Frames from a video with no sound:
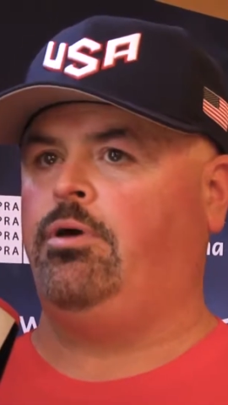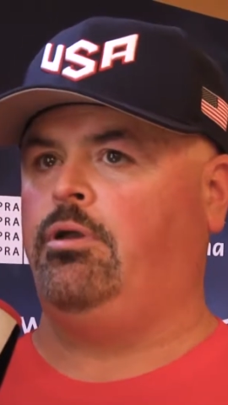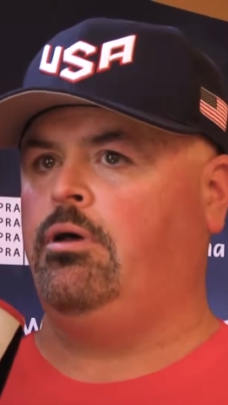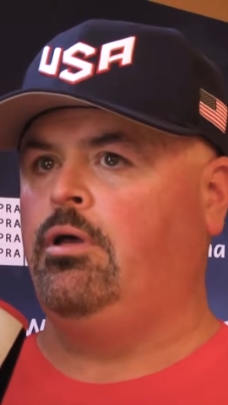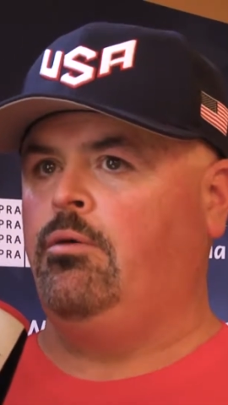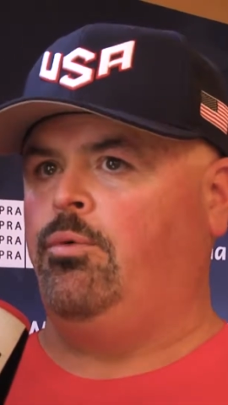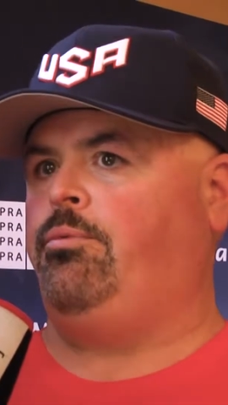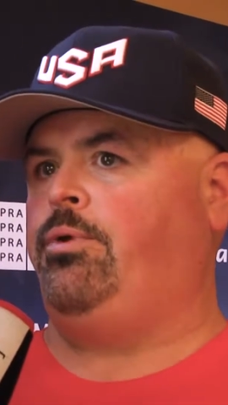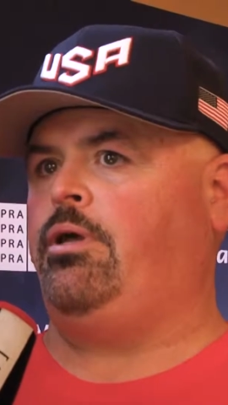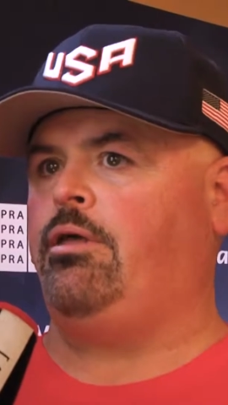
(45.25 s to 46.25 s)
But
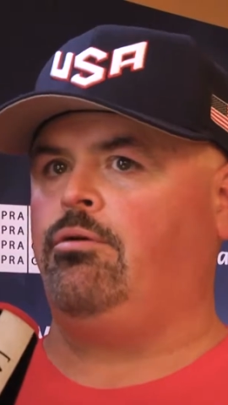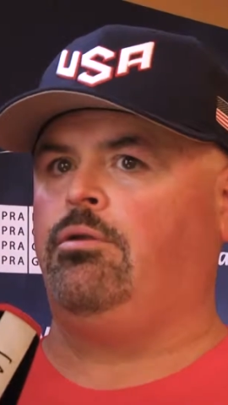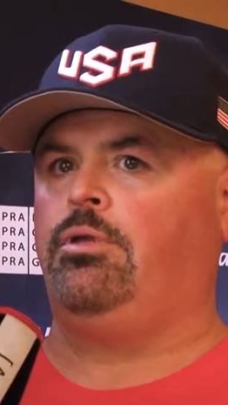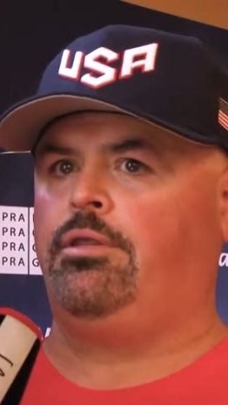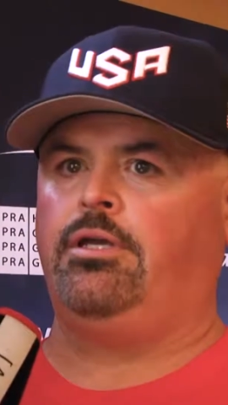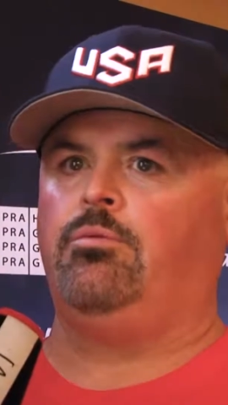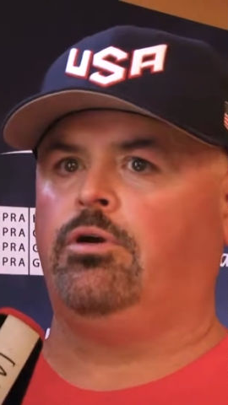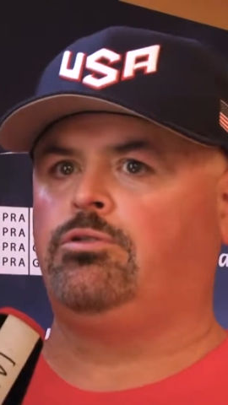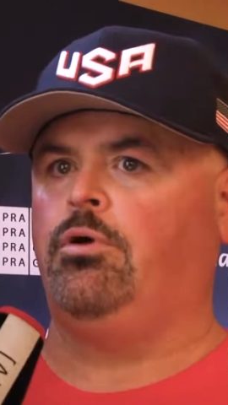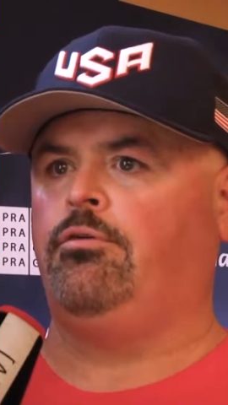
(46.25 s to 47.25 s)
I think it
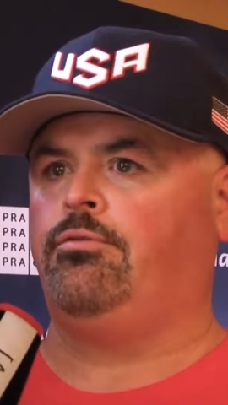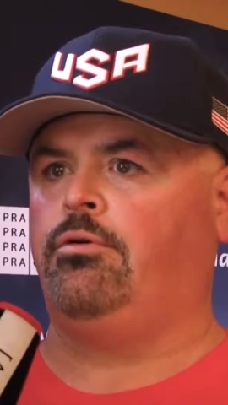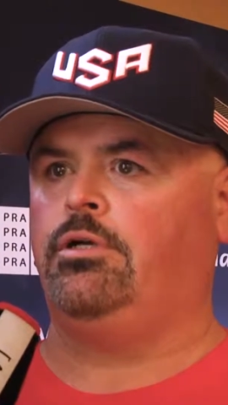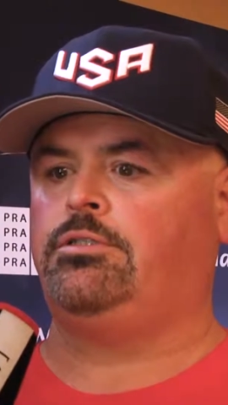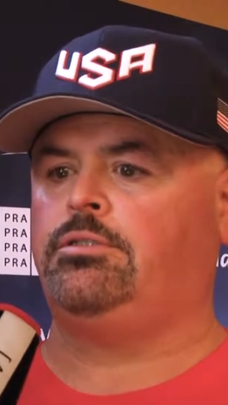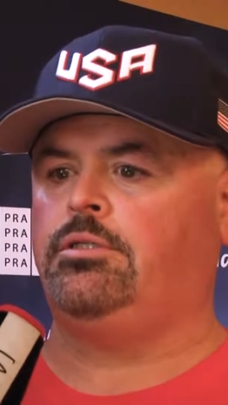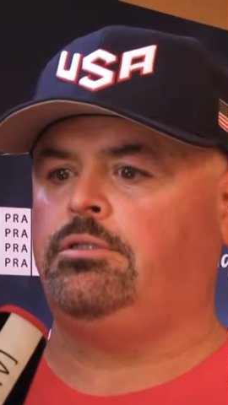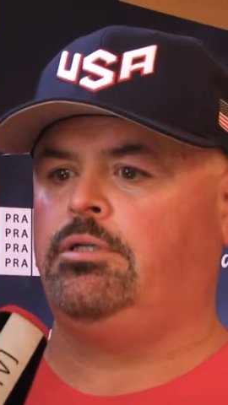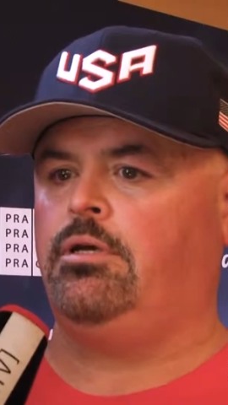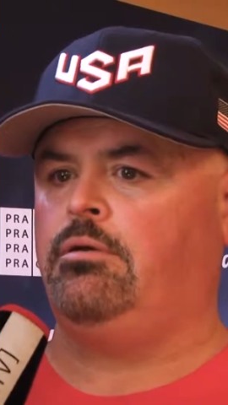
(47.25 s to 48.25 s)
works well for us,
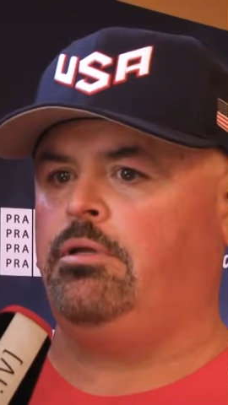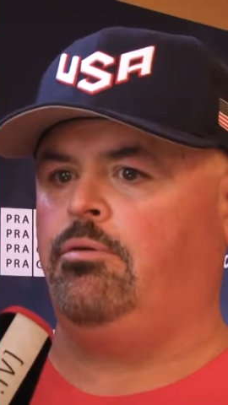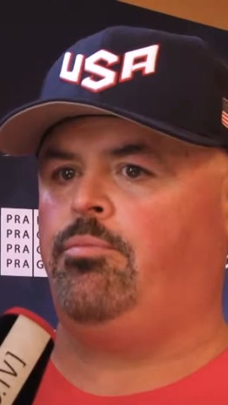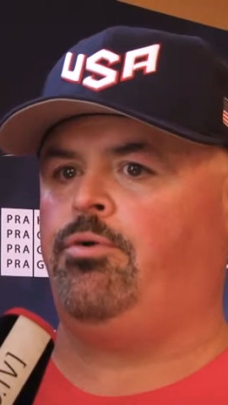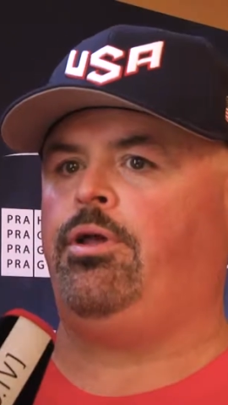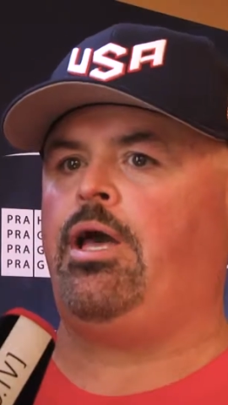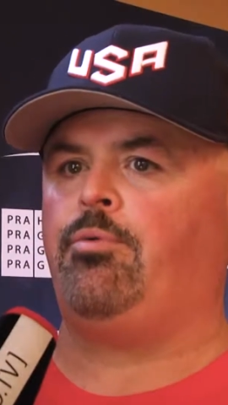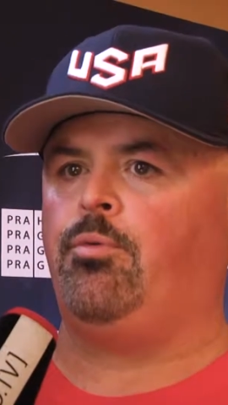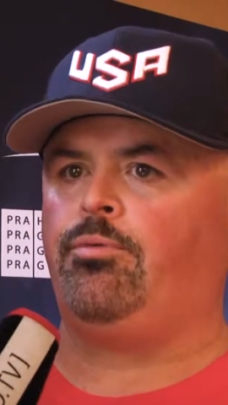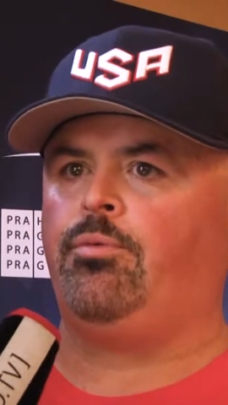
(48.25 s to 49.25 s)
and we're pretty
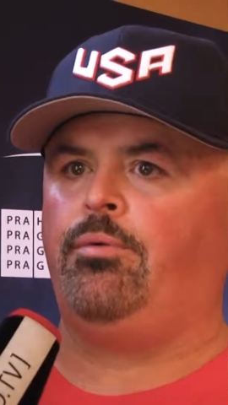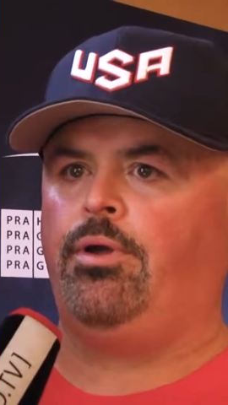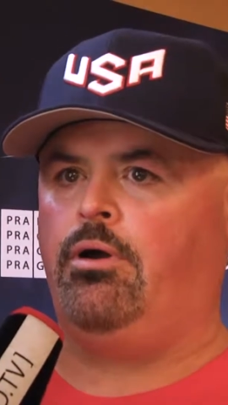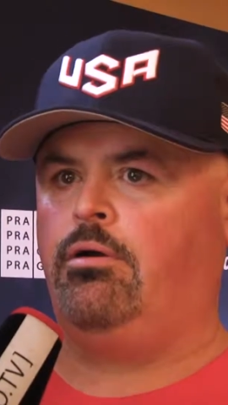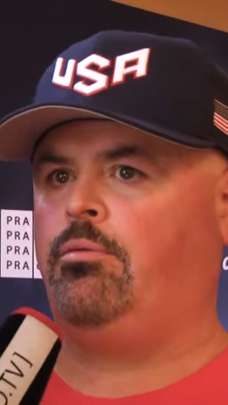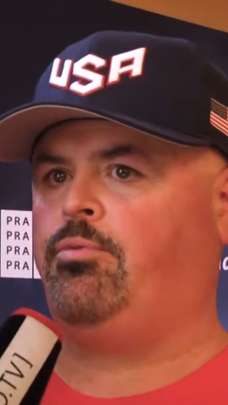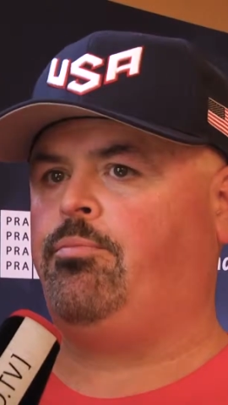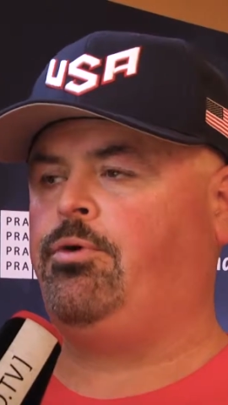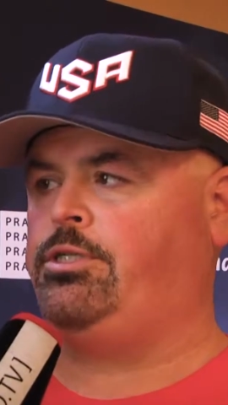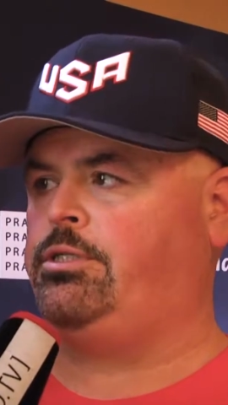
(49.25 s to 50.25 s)
happy with where we are, our
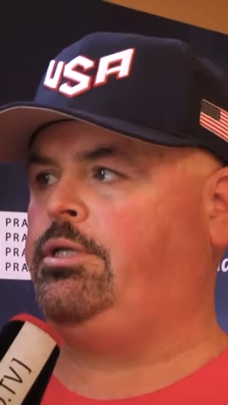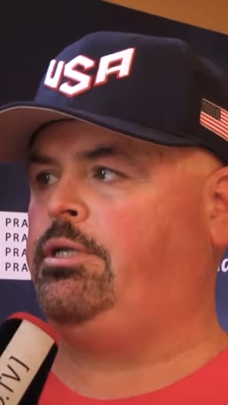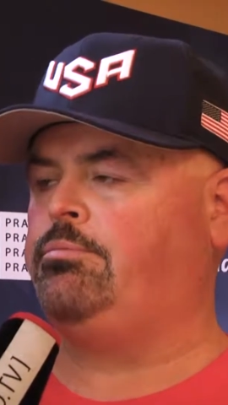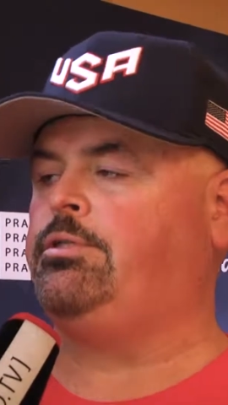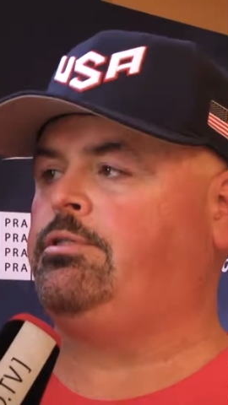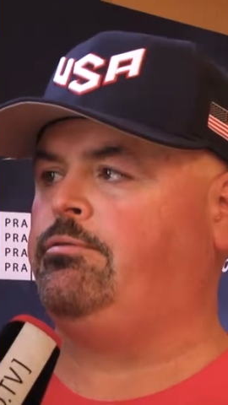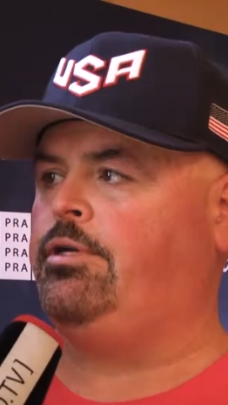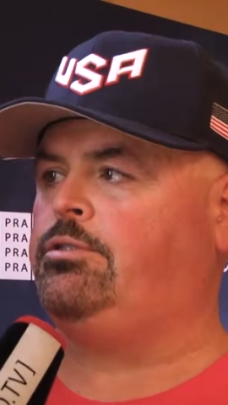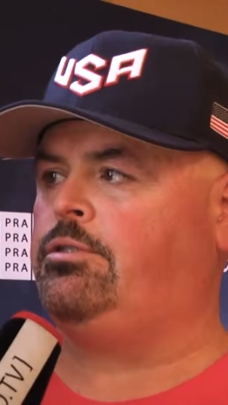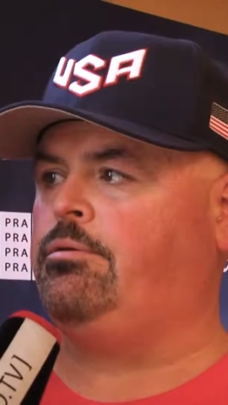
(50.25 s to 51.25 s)
preparation leading up to this
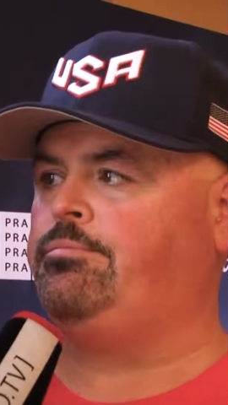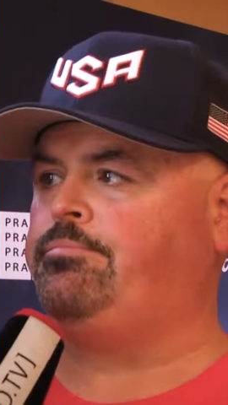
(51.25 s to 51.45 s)
event. So.